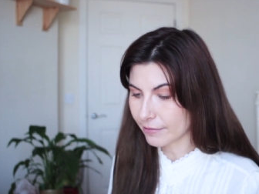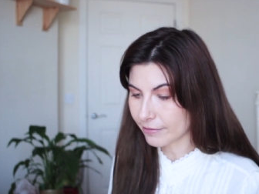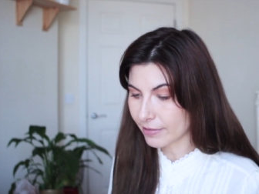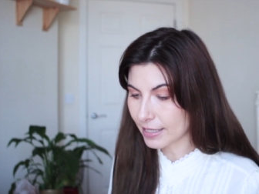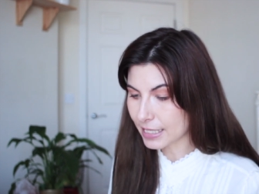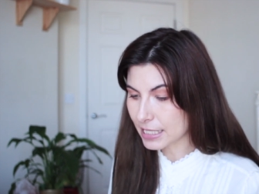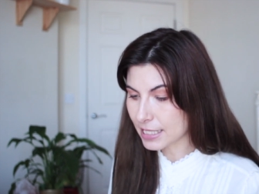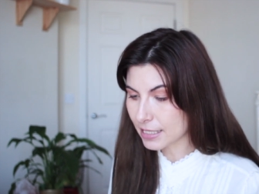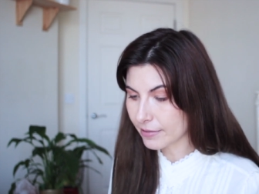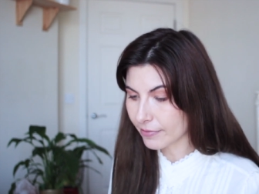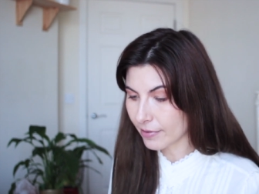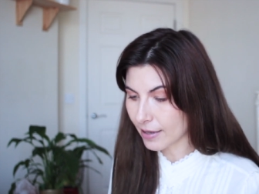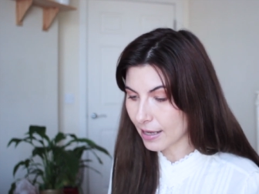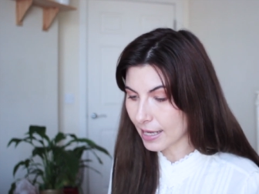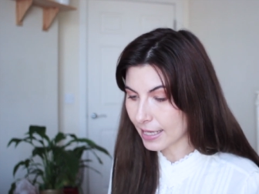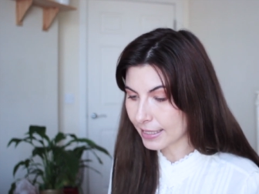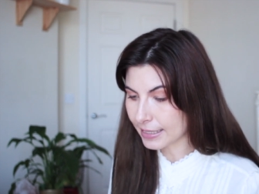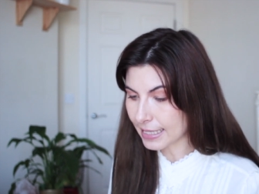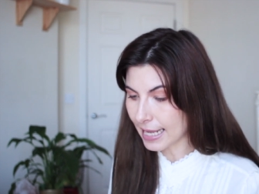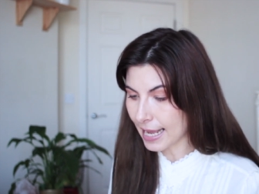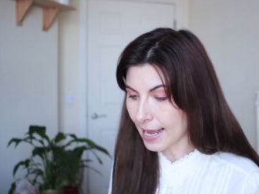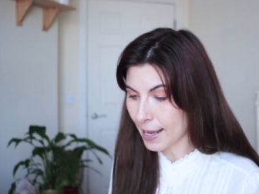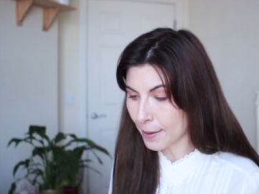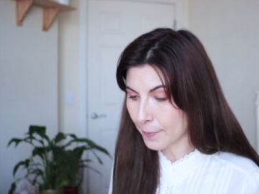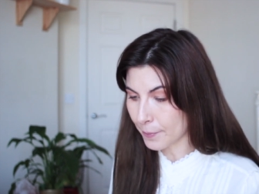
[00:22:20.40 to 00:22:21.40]
vetiver
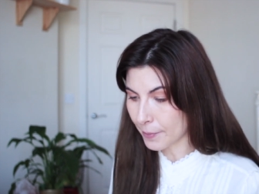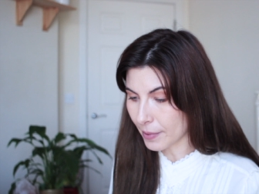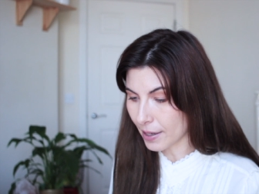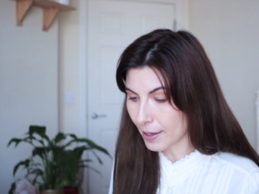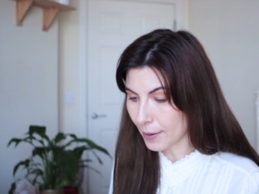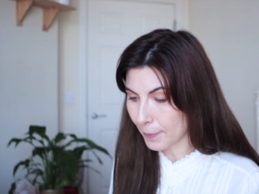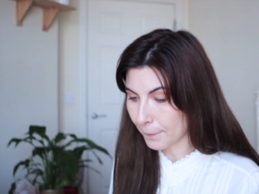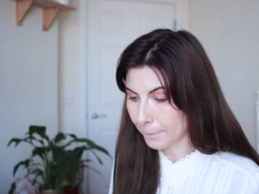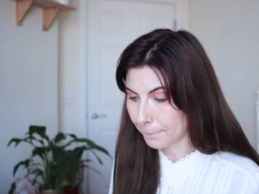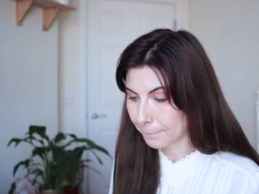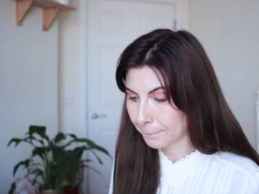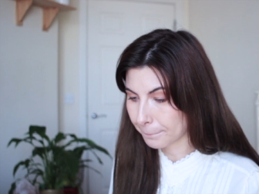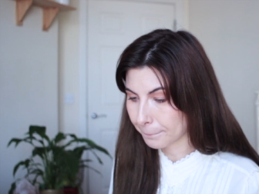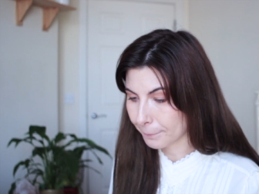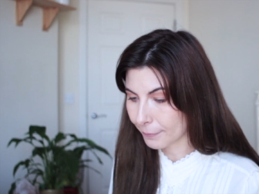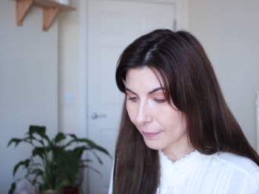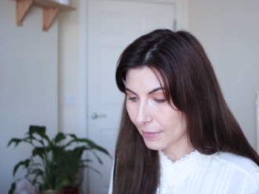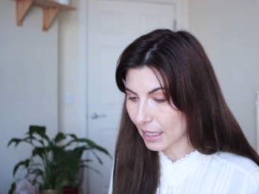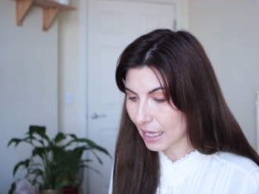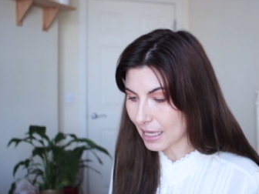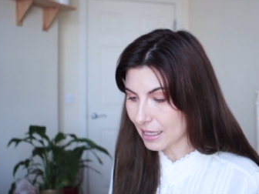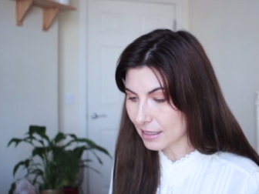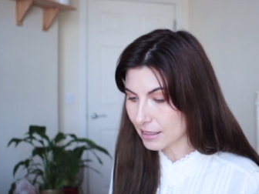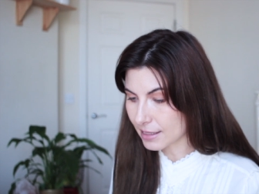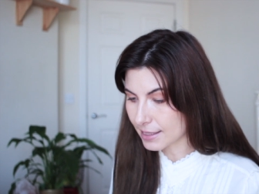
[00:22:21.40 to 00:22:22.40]
and amber.
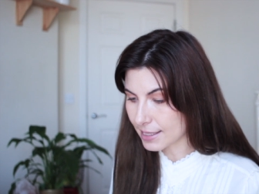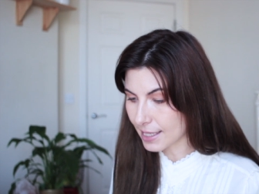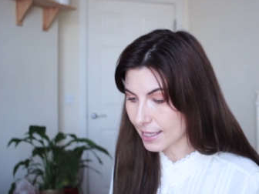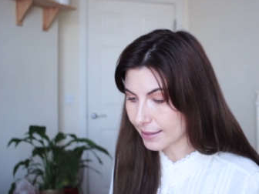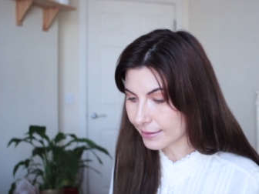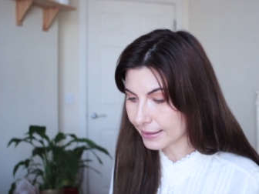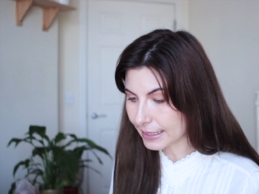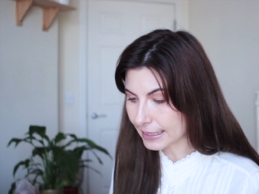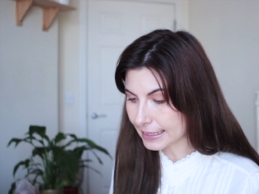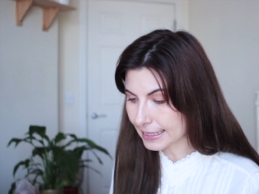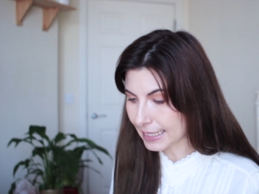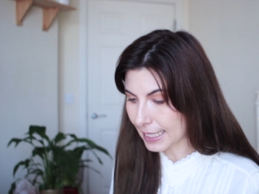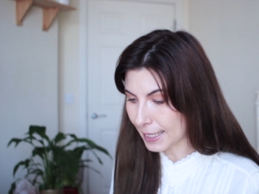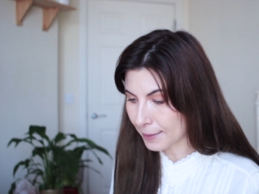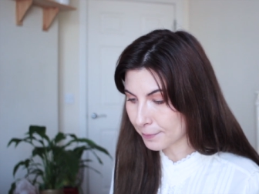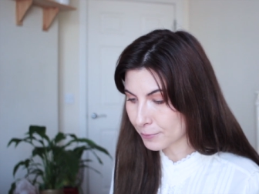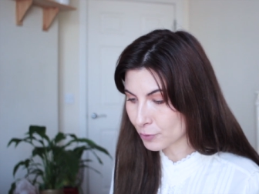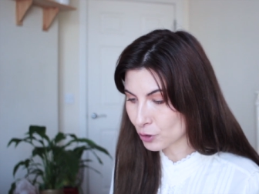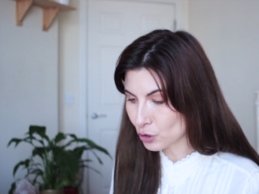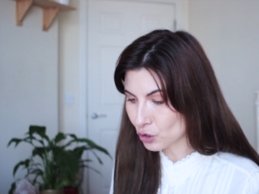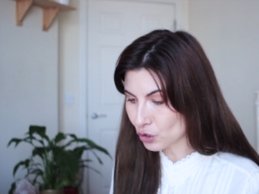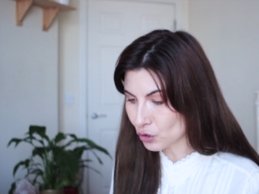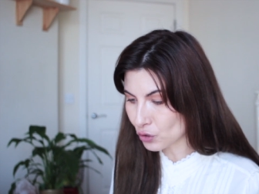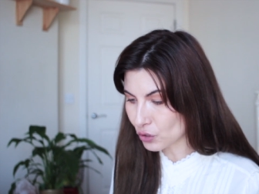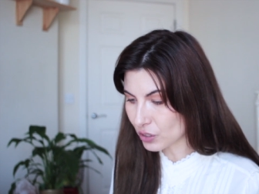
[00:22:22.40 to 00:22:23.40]
A scent that
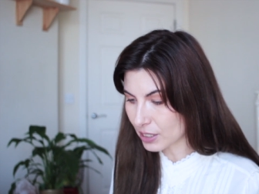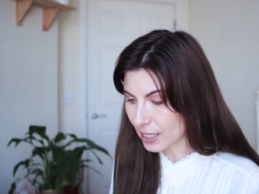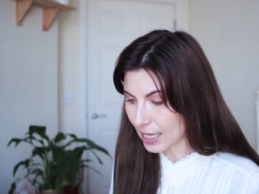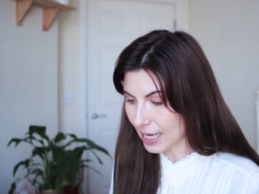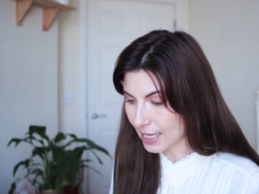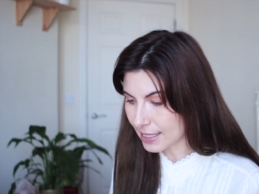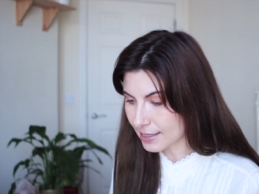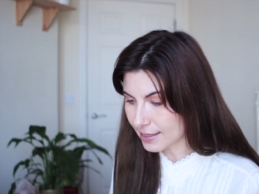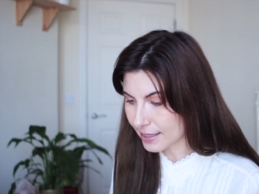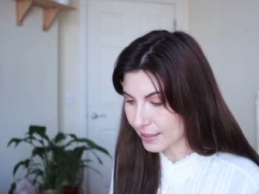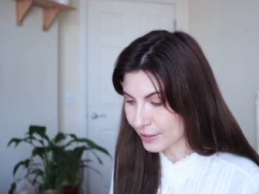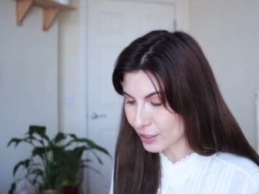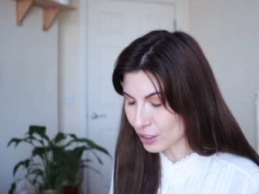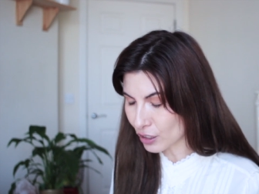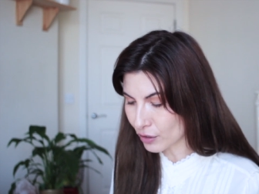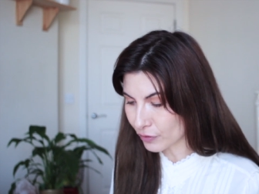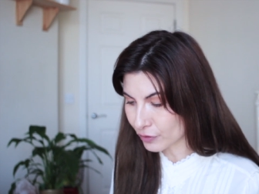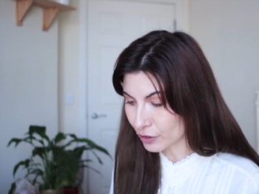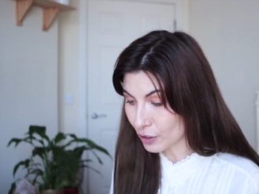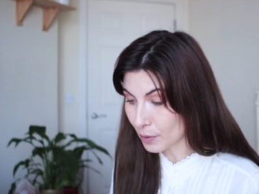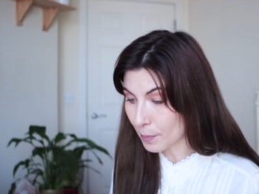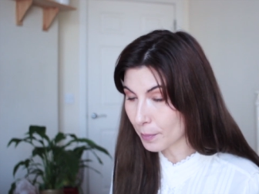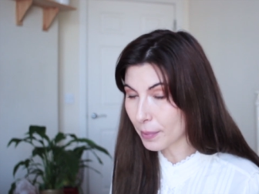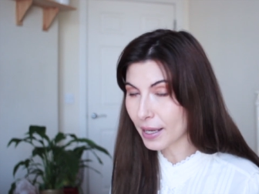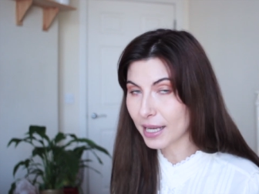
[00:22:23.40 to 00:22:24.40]
captures the essence
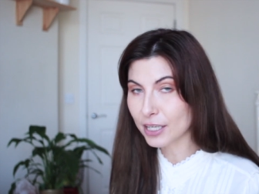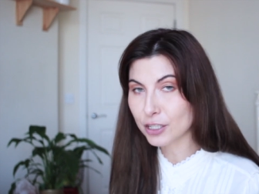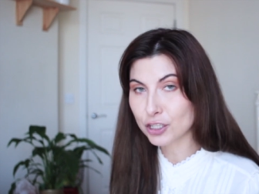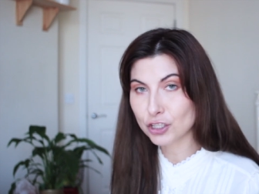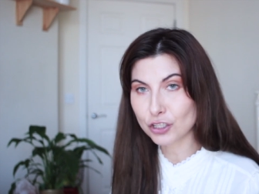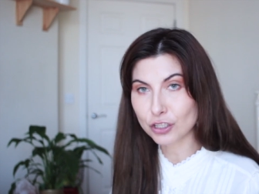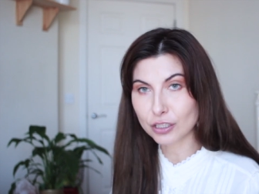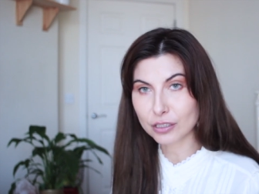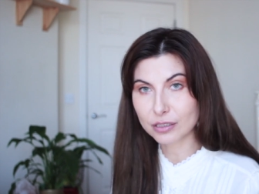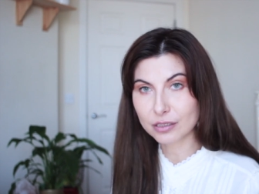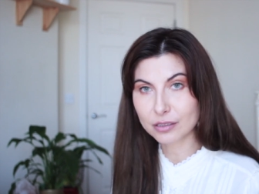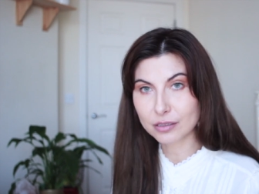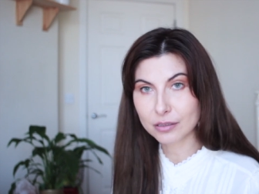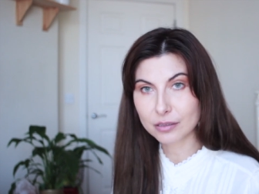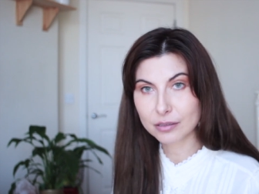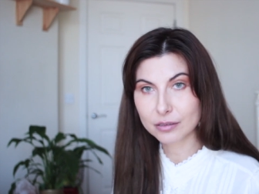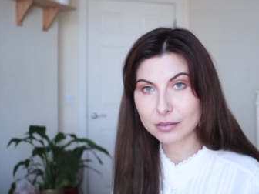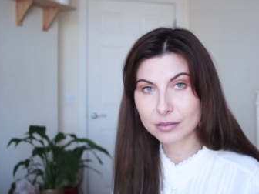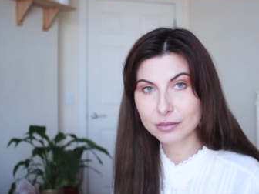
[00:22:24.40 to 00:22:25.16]
of compassion.